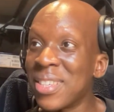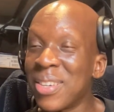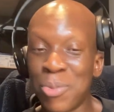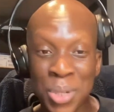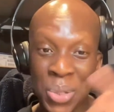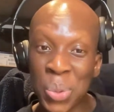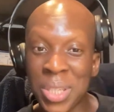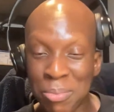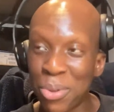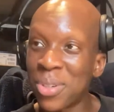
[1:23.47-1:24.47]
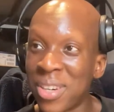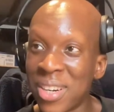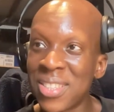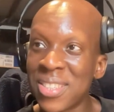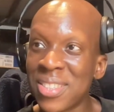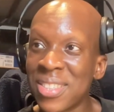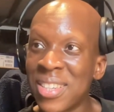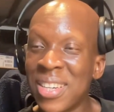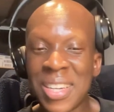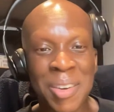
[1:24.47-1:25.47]
retweet the broadcast,
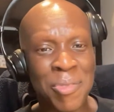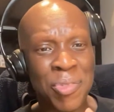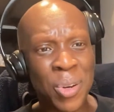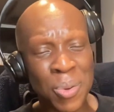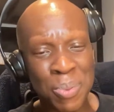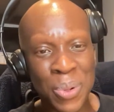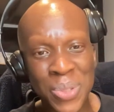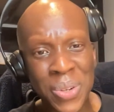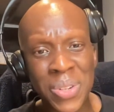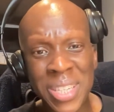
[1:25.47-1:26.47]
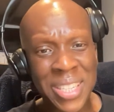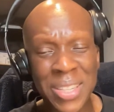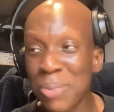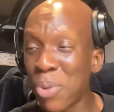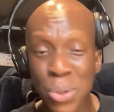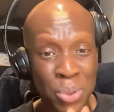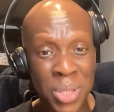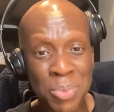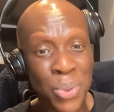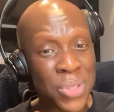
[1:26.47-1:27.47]
and follow Pros Only
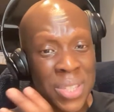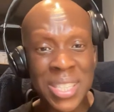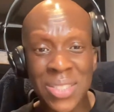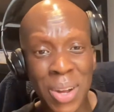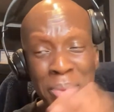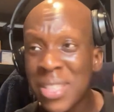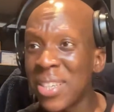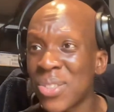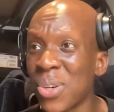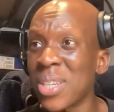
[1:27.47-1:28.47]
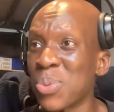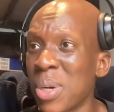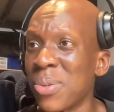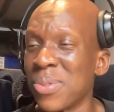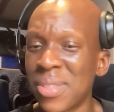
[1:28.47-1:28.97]
Sports on Instagram and TikTok as well.